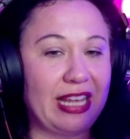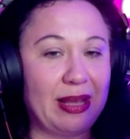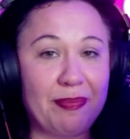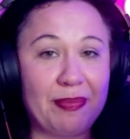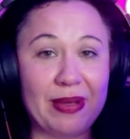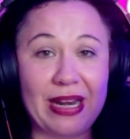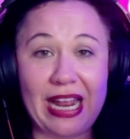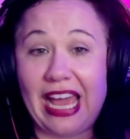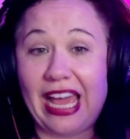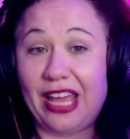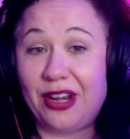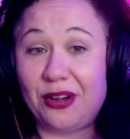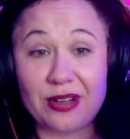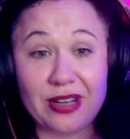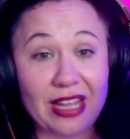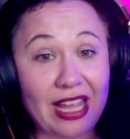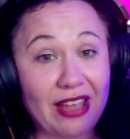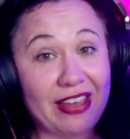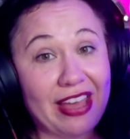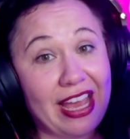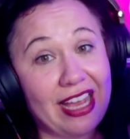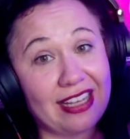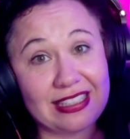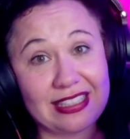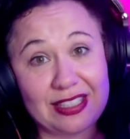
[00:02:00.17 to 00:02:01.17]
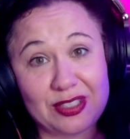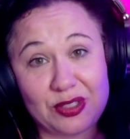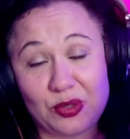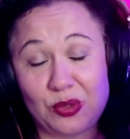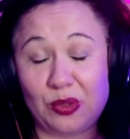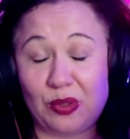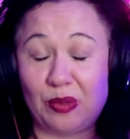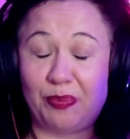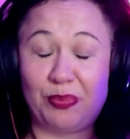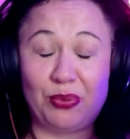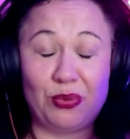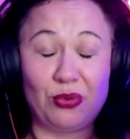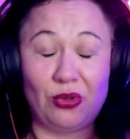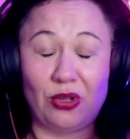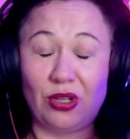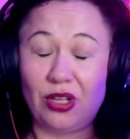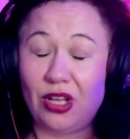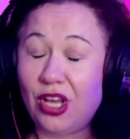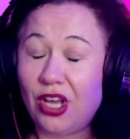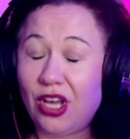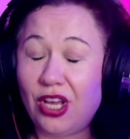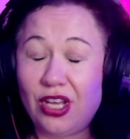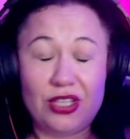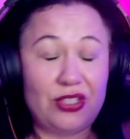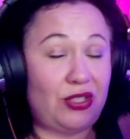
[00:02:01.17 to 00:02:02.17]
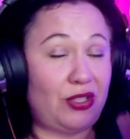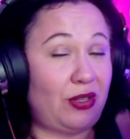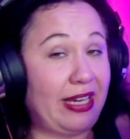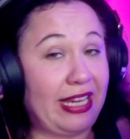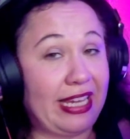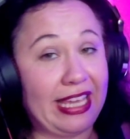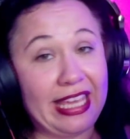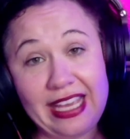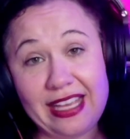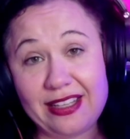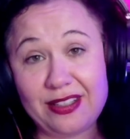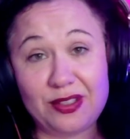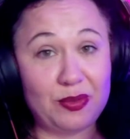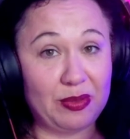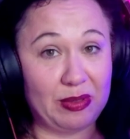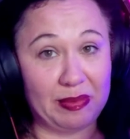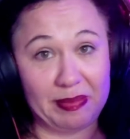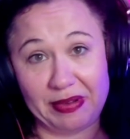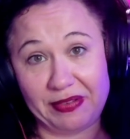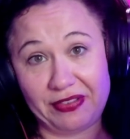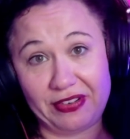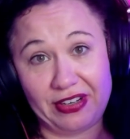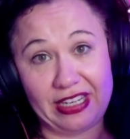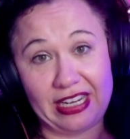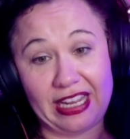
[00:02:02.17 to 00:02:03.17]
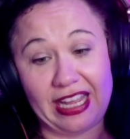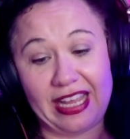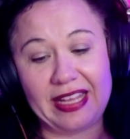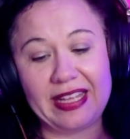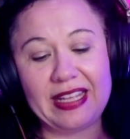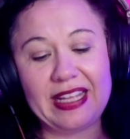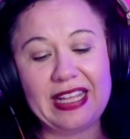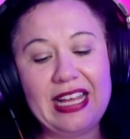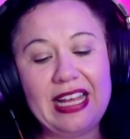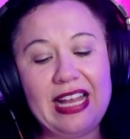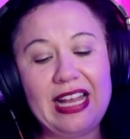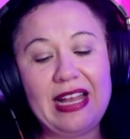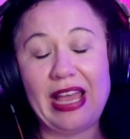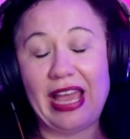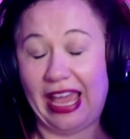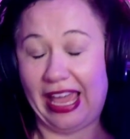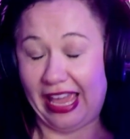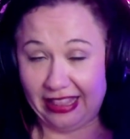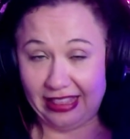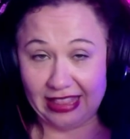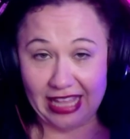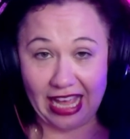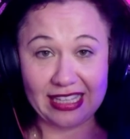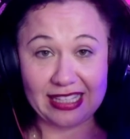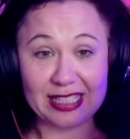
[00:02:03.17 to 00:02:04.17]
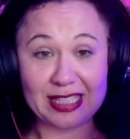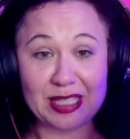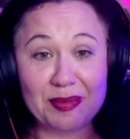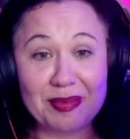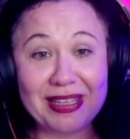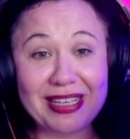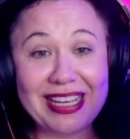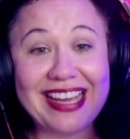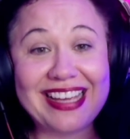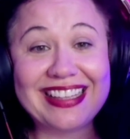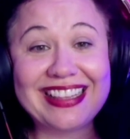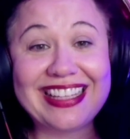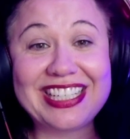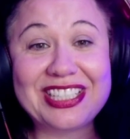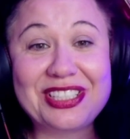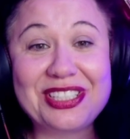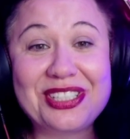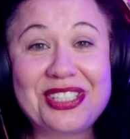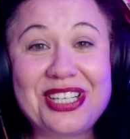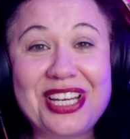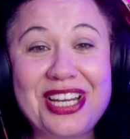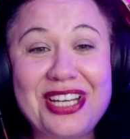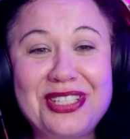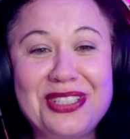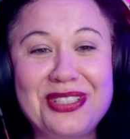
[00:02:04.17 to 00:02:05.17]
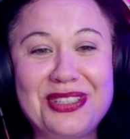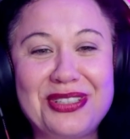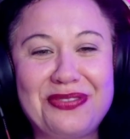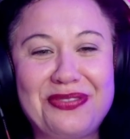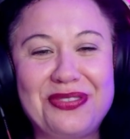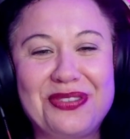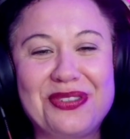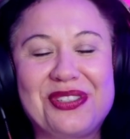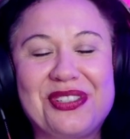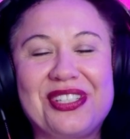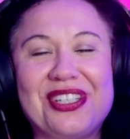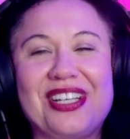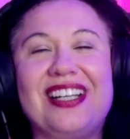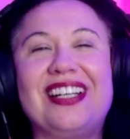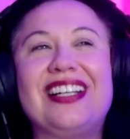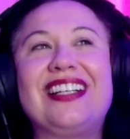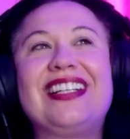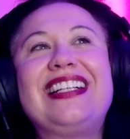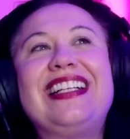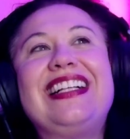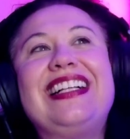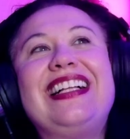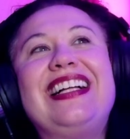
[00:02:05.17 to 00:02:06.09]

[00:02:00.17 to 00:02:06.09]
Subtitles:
day. But I don't have access to a pool, so I can't swim every day. And that's something I'd like to change in the future.